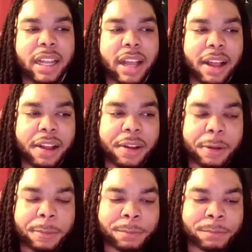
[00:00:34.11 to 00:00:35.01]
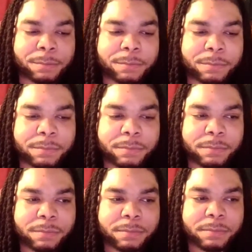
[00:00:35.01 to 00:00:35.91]
How
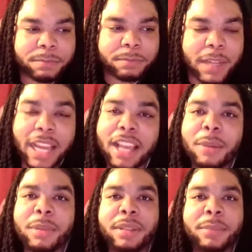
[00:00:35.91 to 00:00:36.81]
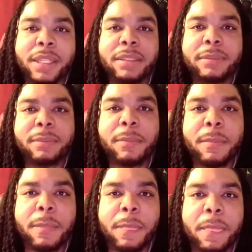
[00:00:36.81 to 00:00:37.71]
y'all been, man?
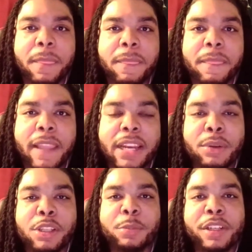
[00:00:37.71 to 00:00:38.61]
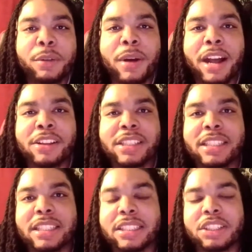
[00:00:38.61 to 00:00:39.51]
I know it's been a while since
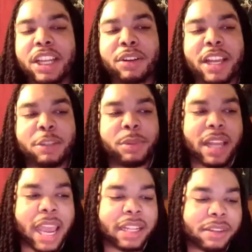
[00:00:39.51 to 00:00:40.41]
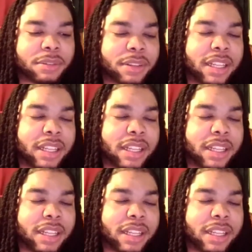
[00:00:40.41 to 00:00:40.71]
this channel has been active.